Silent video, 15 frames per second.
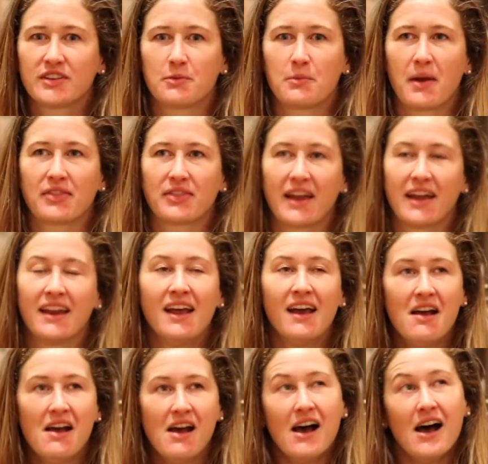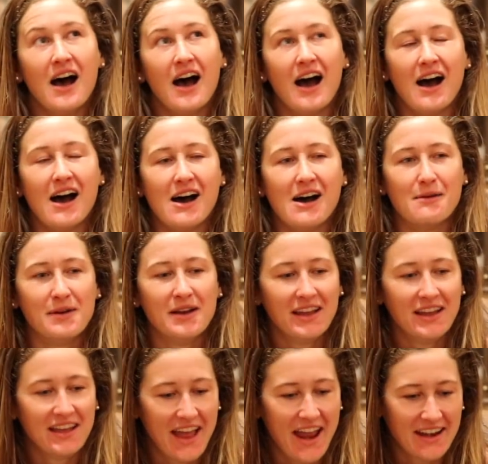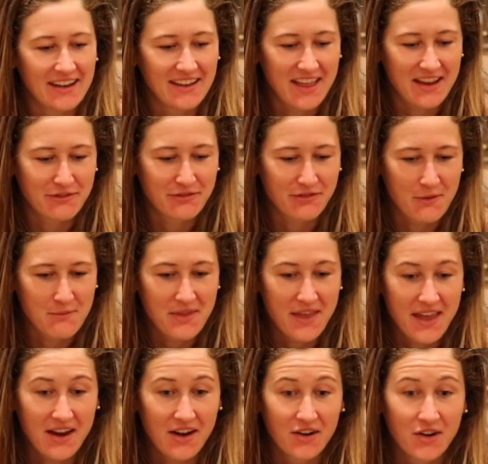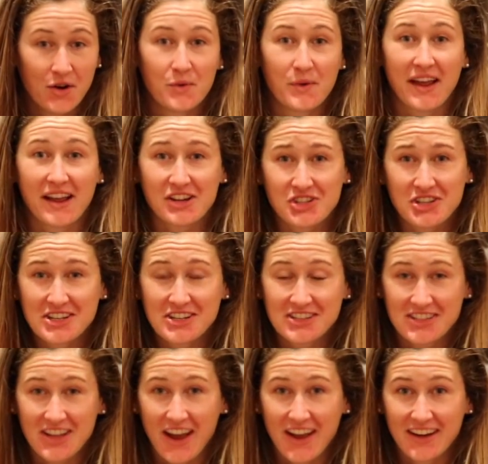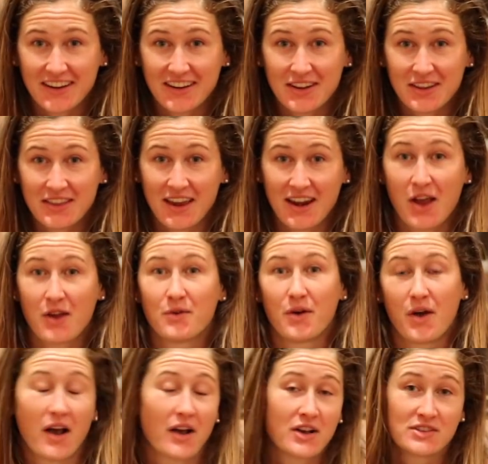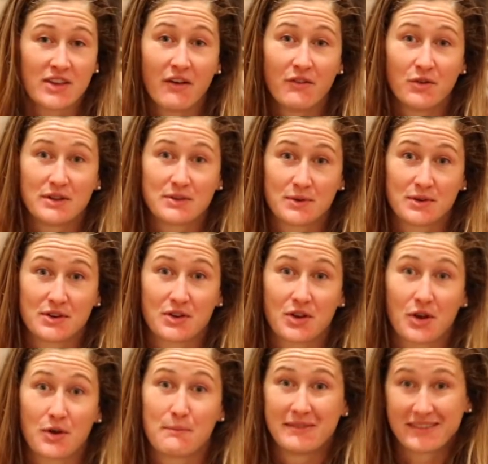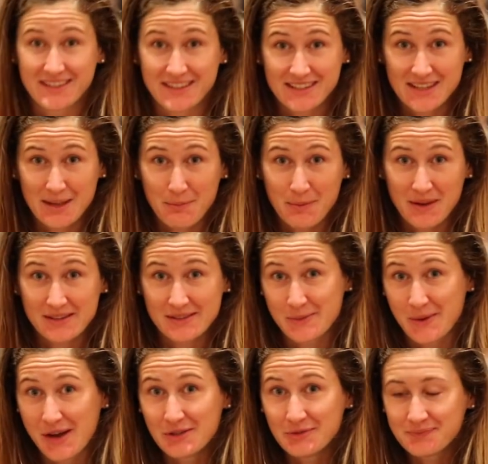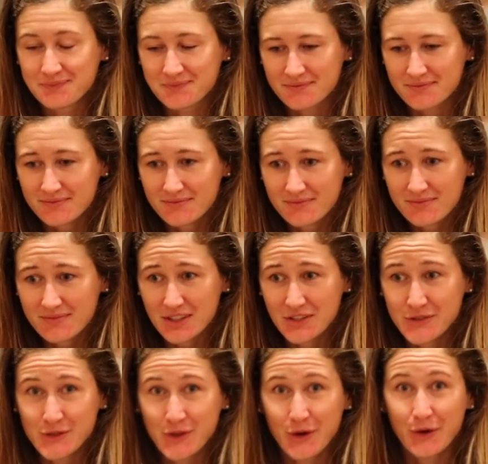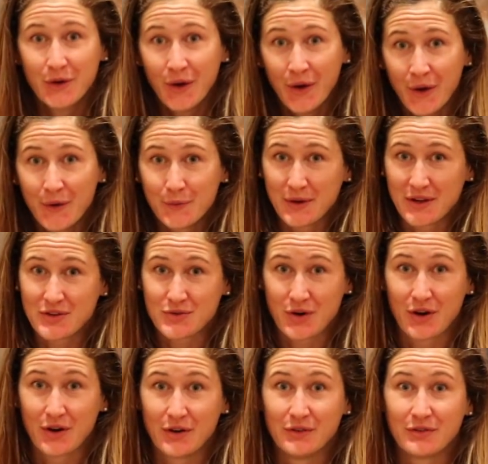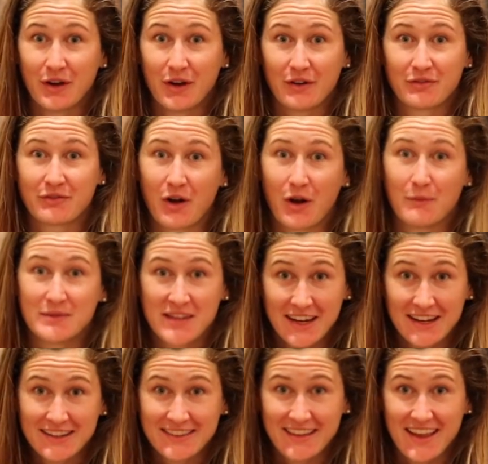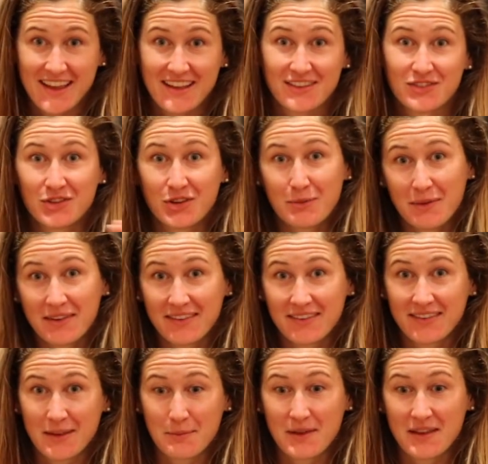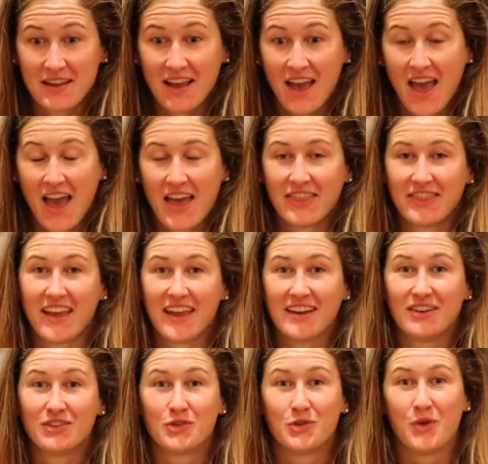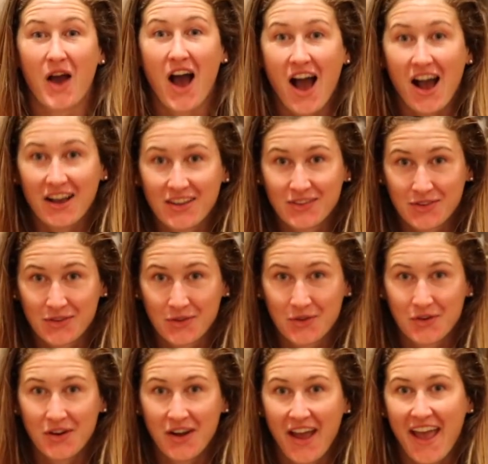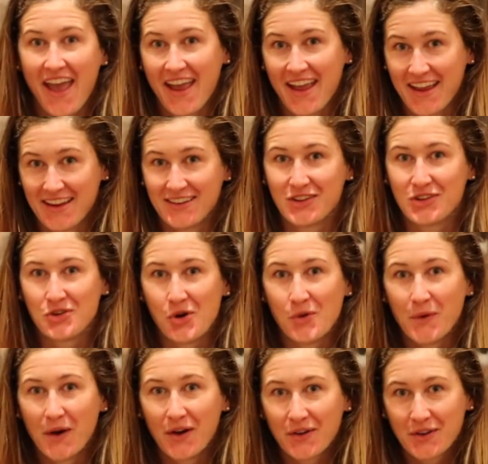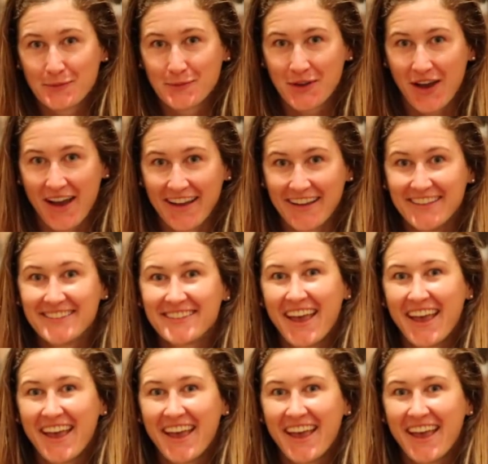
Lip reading: about that. And then from there, we actually decided that because I've always wanted to go to Mississippi as well. So we drove from Tennessee to Mississippi, then to Arkansas, and you're welcome, guys.